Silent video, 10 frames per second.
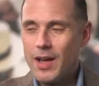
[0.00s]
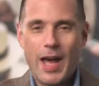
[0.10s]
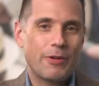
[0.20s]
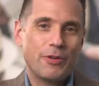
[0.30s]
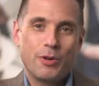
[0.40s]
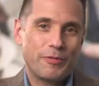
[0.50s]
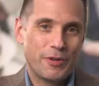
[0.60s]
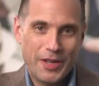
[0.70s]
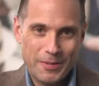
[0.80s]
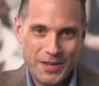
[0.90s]
I don't know if you're
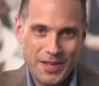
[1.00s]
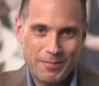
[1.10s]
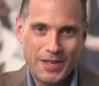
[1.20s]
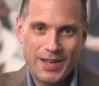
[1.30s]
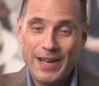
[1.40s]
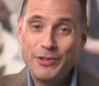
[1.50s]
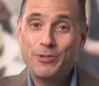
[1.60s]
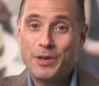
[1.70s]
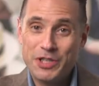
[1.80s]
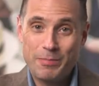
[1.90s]
like me, but I do
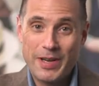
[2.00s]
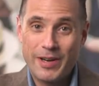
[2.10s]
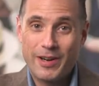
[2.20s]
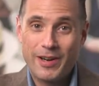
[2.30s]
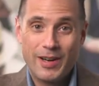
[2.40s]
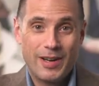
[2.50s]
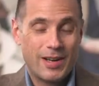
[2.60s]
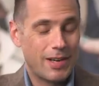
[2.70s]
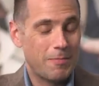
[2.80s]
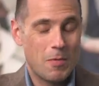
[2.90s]
much better.
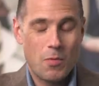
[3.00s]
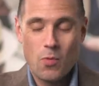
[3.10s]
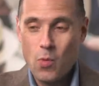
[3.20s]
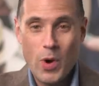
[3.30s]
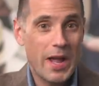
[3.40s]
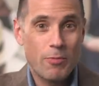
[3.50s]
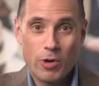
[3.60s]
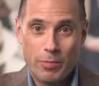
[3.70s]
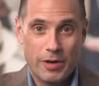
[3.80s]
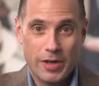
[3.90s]
I'm way
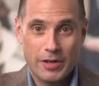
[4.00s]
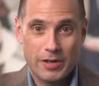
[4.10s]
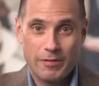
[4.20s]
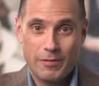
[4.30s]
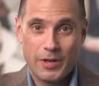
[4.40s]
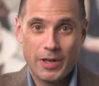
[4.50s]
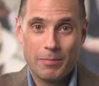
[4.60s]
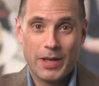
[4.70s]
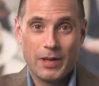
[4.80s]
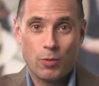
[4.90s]
more productive when
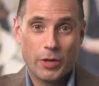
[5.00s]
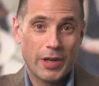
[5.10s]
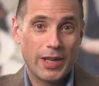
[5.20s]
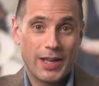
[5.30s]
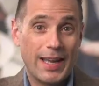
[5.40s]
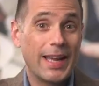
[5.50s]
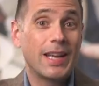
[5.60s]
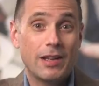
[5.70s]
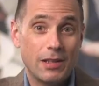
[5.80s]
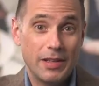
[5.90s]
my working
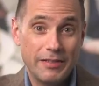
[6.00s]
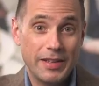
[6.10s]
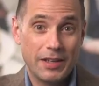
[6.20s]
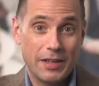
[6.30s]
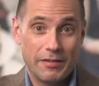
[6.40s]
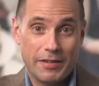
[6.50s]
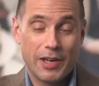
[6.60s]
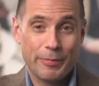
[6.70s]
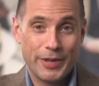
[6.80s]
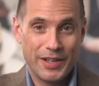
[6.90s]
and living
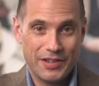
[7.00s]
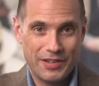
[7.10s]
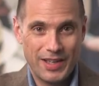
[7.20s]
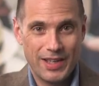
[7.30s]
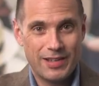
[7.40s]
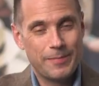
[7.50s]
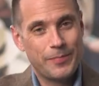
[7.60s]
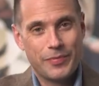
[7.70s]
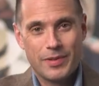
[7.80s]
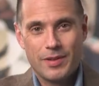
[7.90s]
environment is neat.
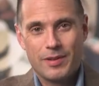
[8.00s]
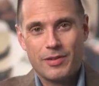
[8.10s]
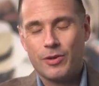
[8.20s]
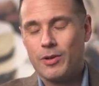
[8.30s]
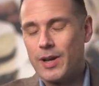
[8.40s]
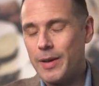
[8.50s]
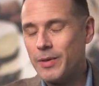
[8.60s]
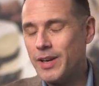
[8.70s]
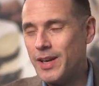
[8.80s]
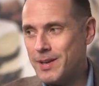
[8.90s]
So I'm
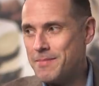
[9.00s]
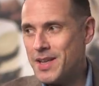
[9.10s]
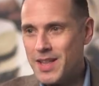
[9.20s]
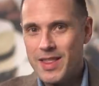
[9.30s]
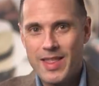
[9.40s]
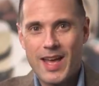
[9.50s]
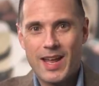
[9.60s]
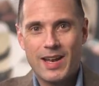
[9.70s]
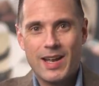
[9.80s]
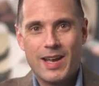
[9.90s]
gonna admit
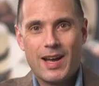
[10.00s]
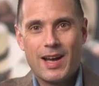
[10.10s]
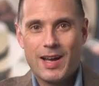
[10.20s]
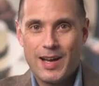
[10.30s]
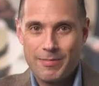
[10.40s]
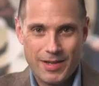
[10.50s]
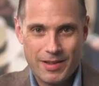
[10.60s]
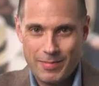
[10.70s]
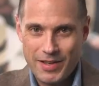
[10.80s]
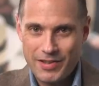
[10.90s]
that I'm not
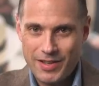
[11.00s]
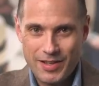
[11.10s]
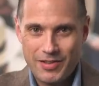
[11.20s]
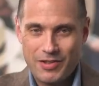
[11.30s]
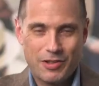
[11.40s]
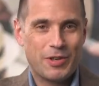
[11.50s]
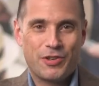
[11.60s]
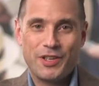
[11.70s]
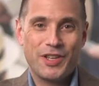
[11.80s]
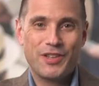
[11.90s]
the best at this,
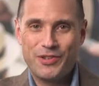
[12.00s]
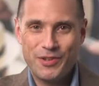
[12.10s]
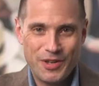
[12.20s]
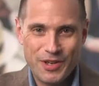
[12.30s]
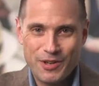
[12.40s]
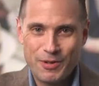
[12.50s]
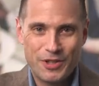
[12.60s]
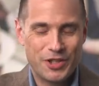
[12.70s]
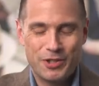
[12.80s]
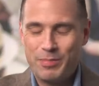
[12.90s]
especially in the studio, which
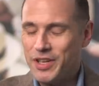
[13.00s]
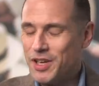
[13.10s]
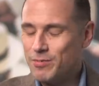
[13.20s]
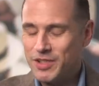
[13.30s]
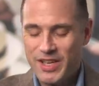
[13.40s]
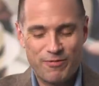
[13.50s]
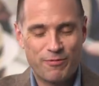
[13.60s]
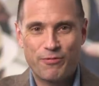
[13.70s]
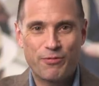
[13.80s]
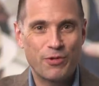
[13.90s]
just becomes a
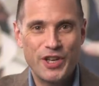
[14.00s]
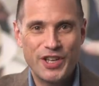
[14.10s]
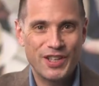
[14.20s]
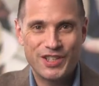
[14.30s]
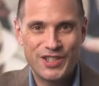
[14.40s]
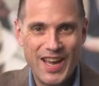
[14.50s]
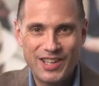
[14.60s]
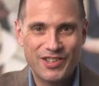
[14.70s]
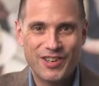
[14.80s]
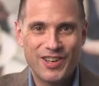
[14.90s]
freaking
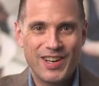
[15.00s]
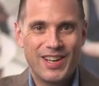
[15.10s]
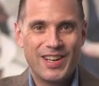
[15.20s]
disaster